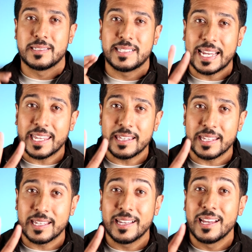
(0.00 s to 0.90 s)

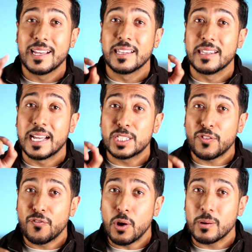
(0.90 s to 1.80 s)
Secondly,
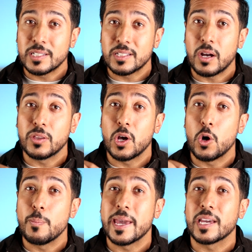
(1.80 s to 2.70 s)
let's focus on the
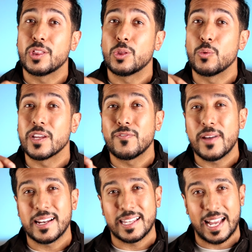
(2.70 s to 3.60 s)
omega-3
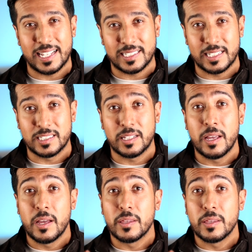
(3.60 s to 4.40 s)
fatty acids.